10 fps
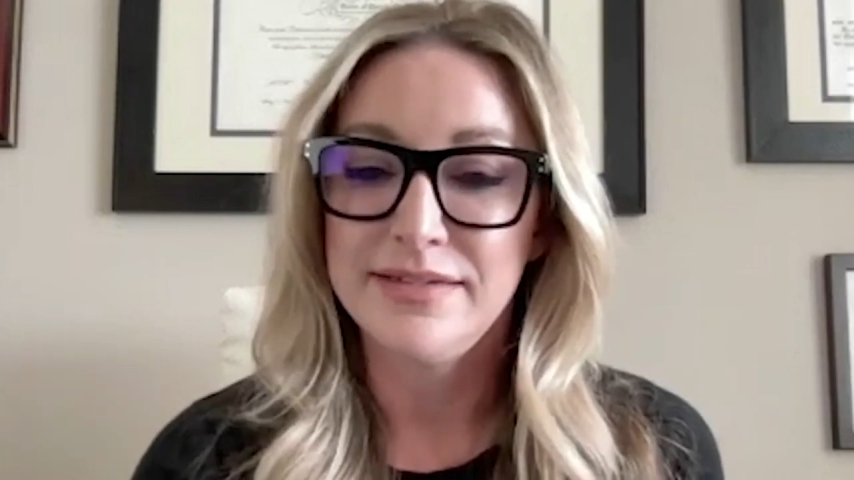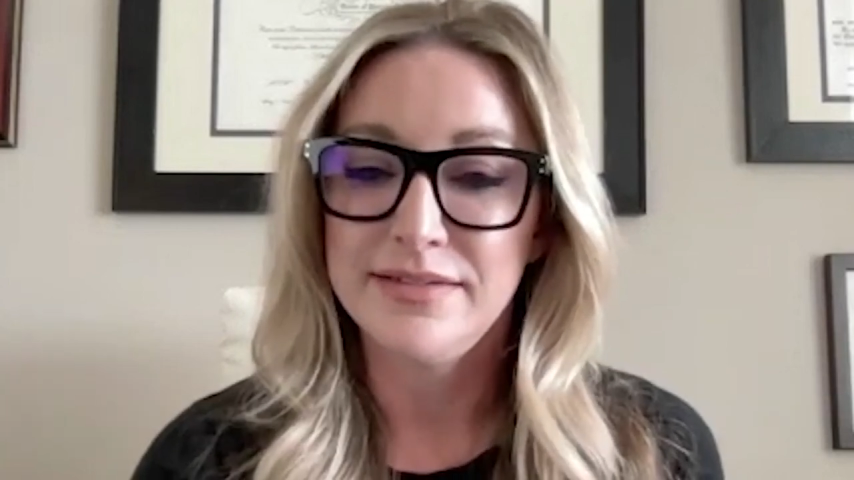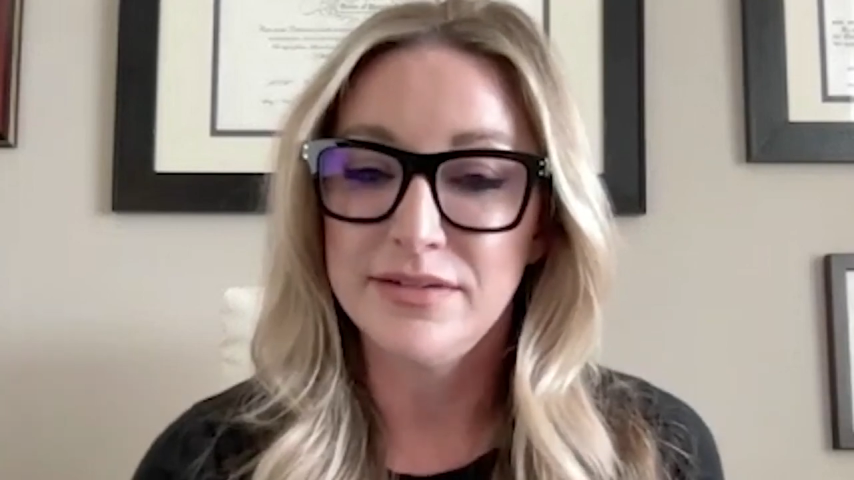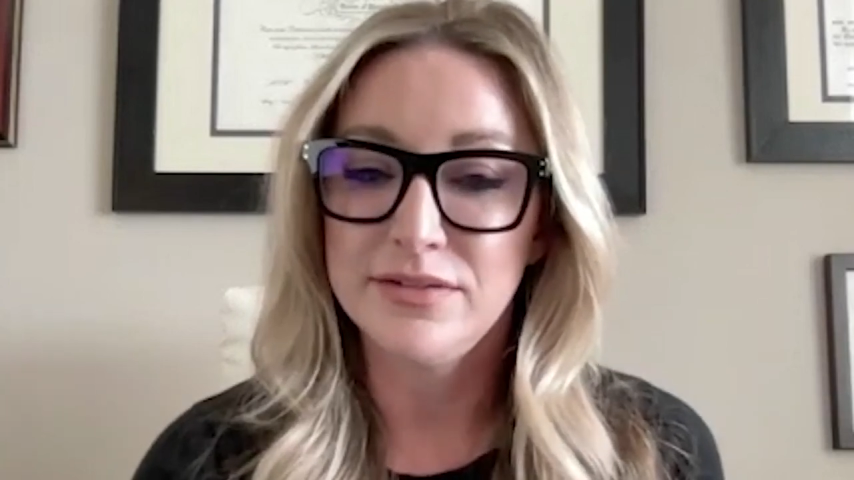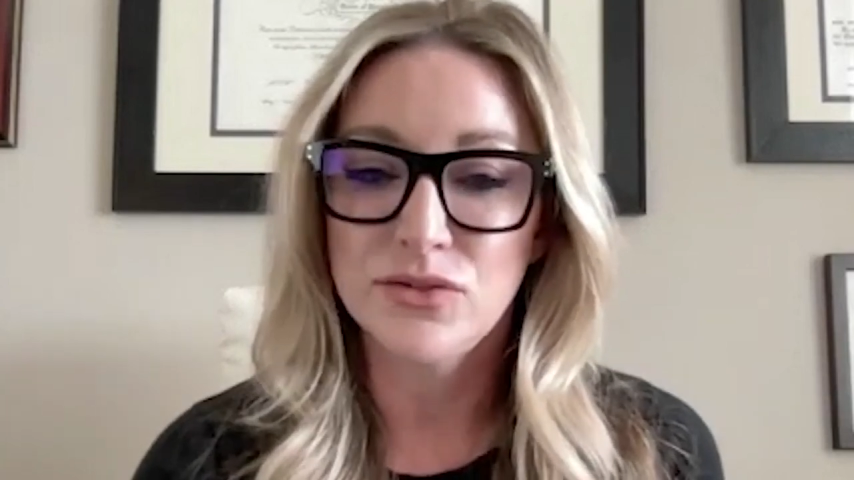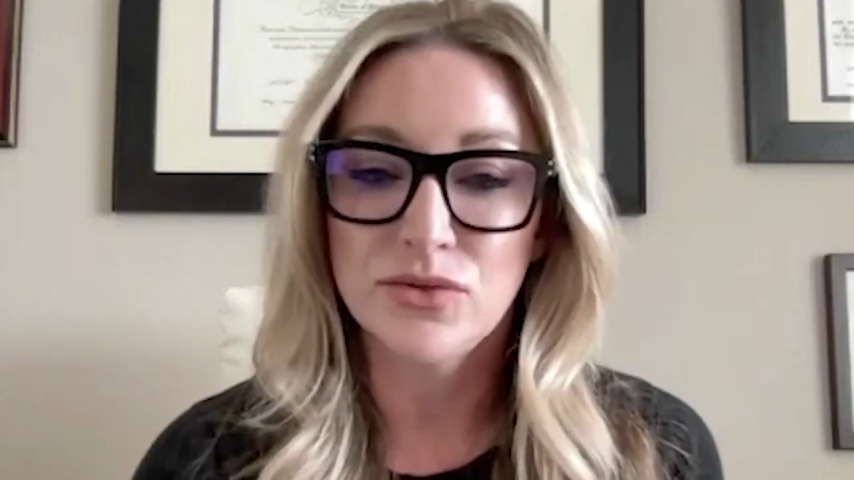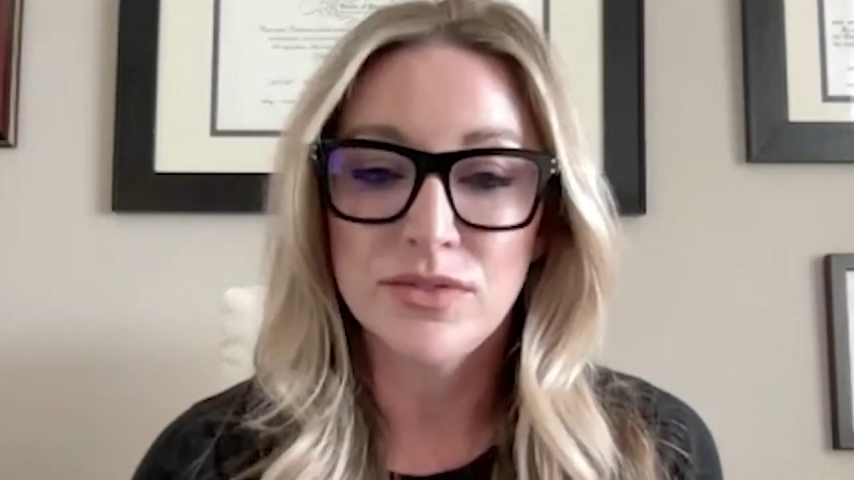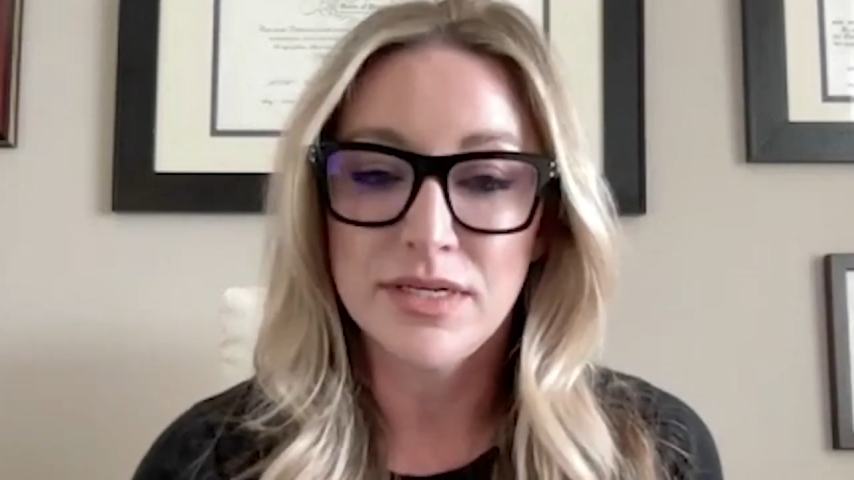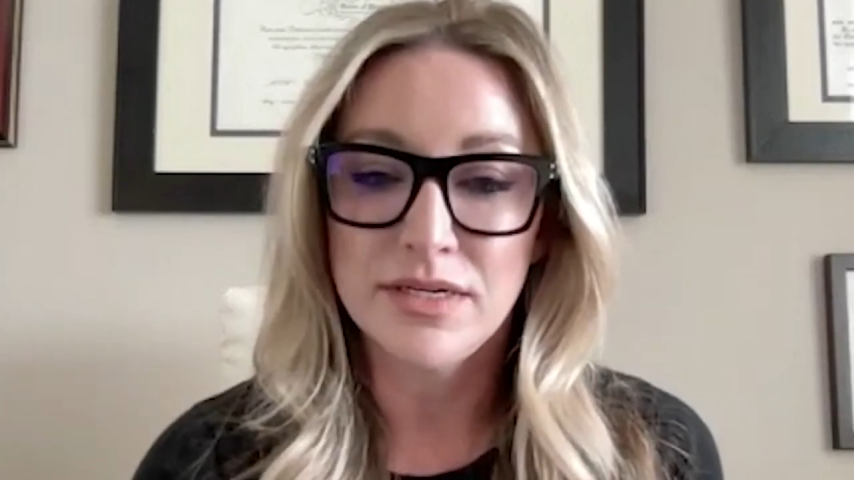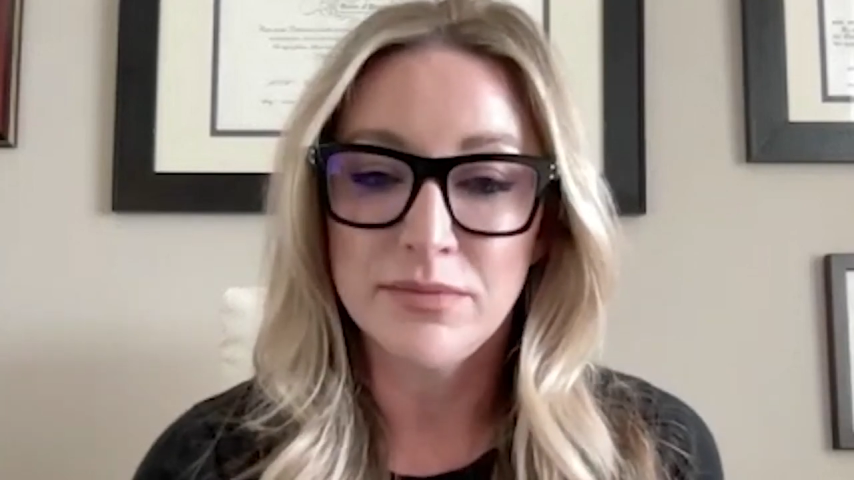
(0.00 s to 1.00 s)
during the
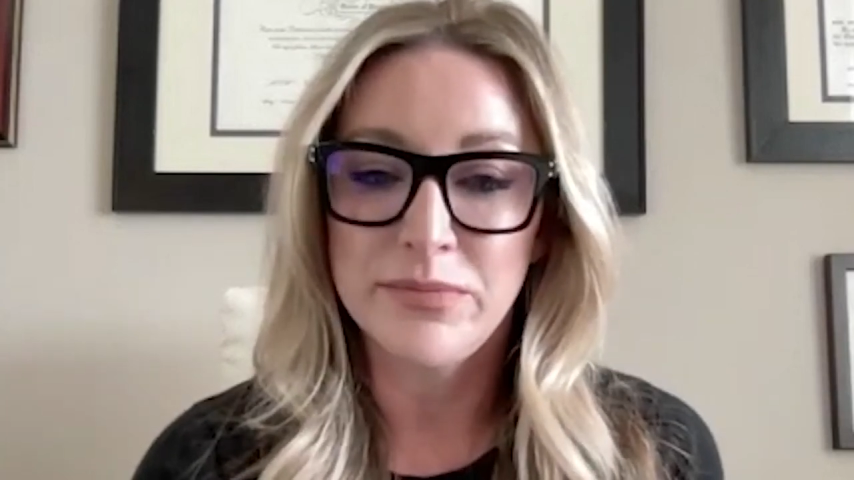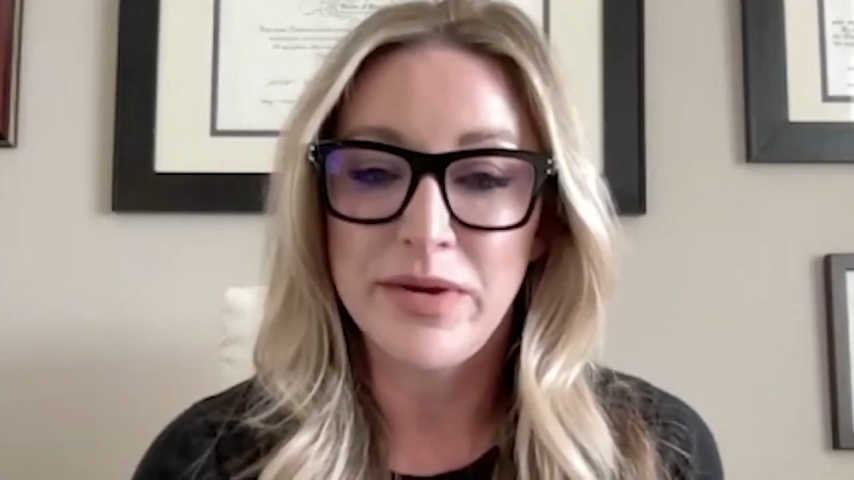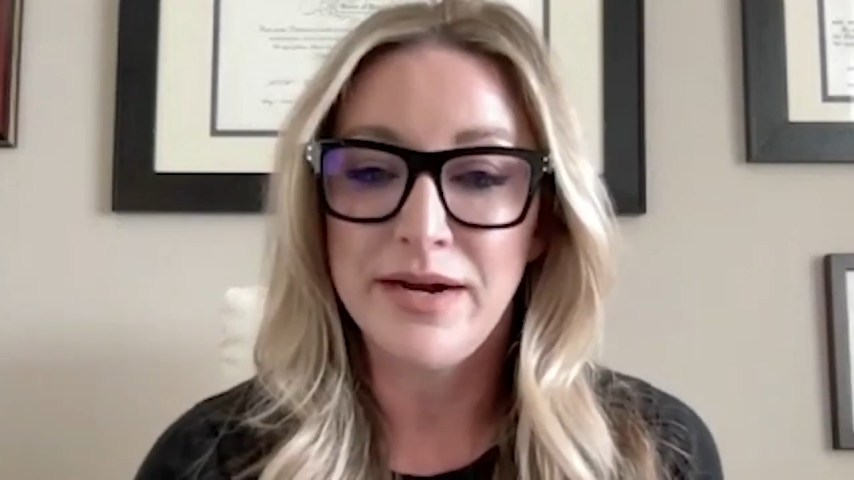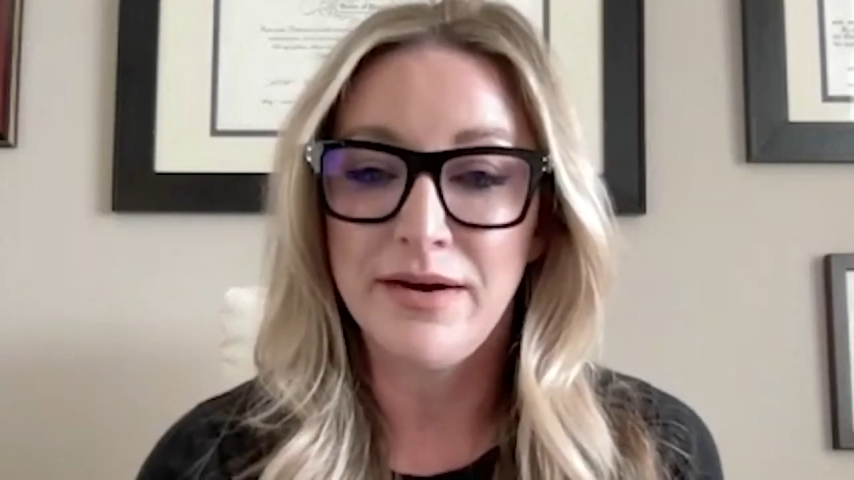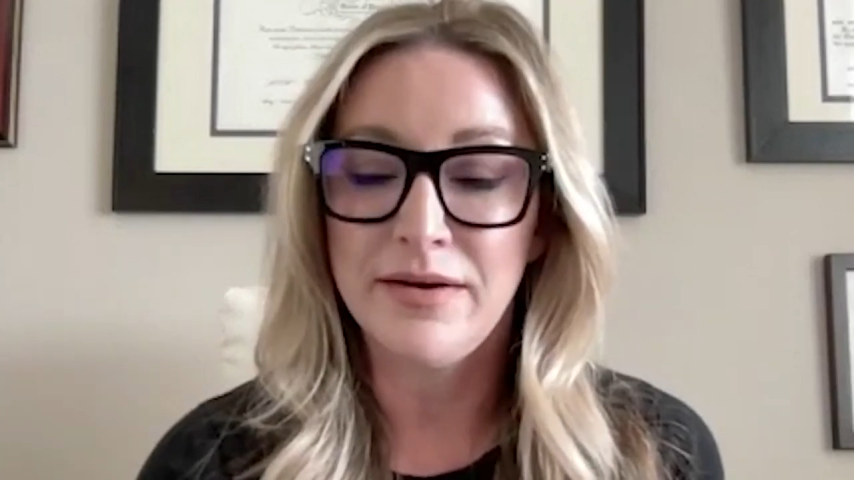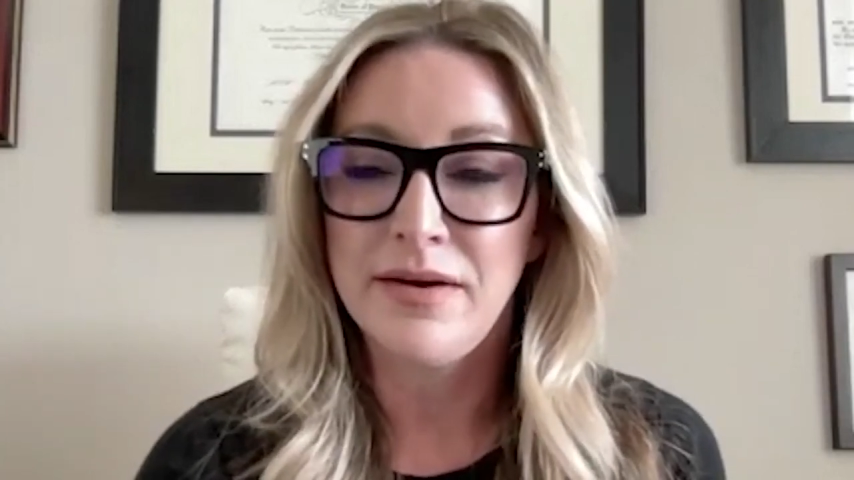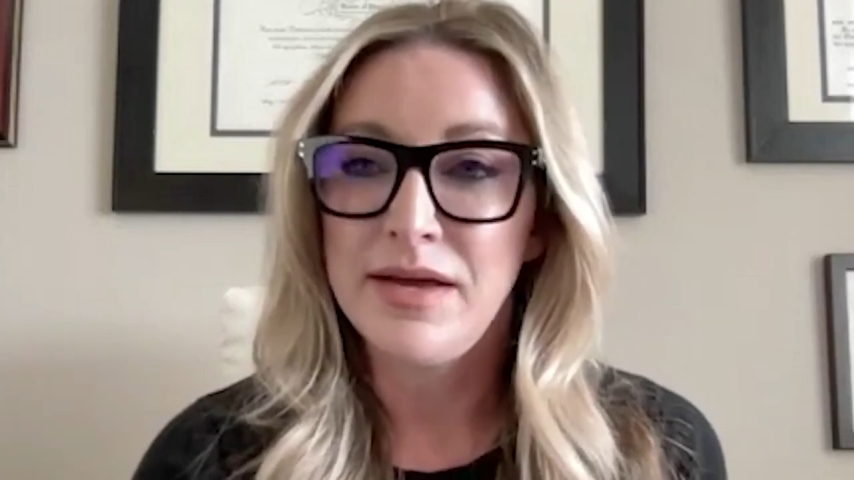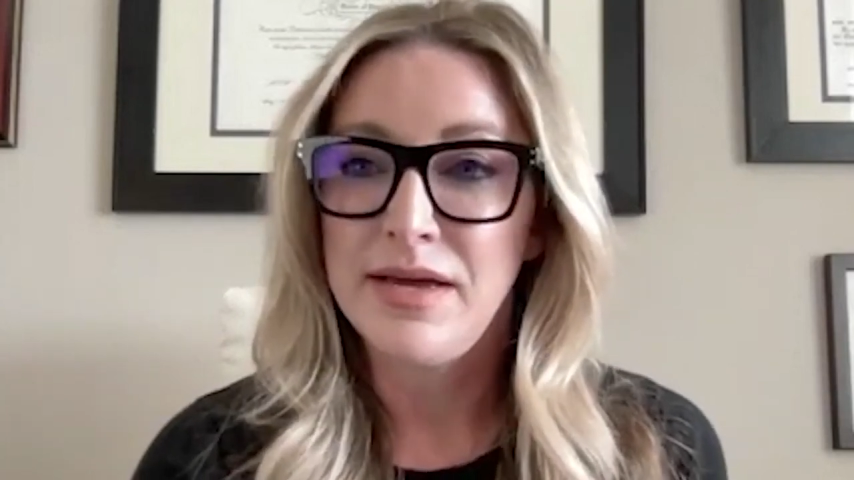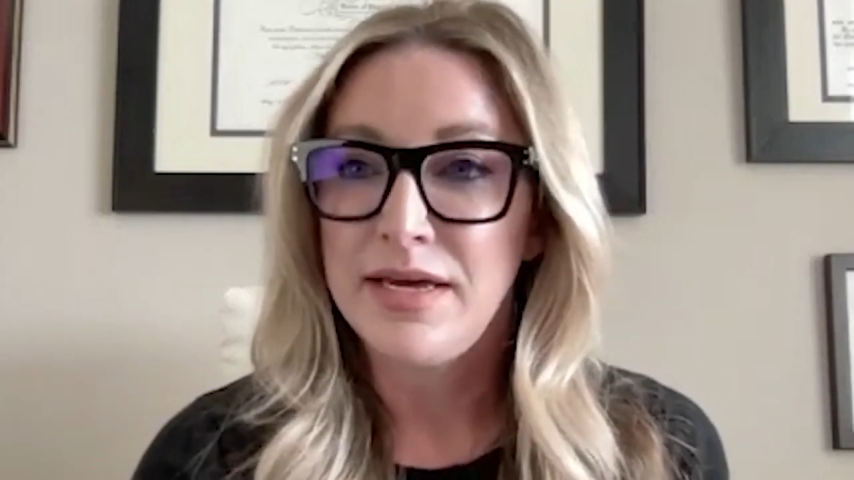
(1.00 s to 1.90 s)
school year to prepare,